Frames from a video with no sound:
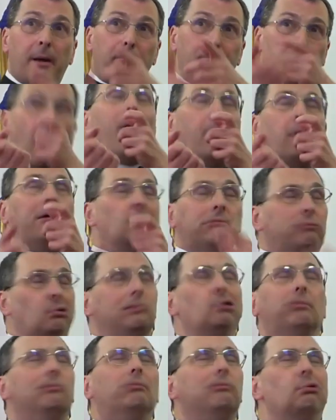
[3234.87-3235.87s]

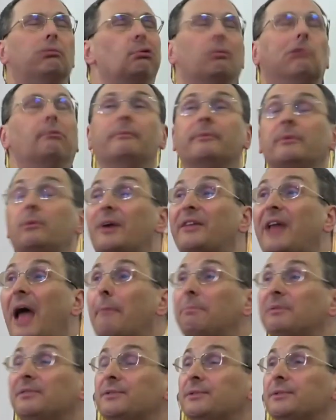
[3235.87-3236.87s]
boom, what
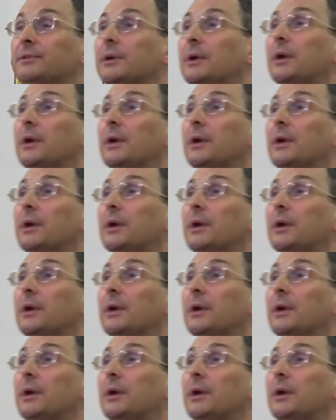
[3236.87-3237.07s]
happens?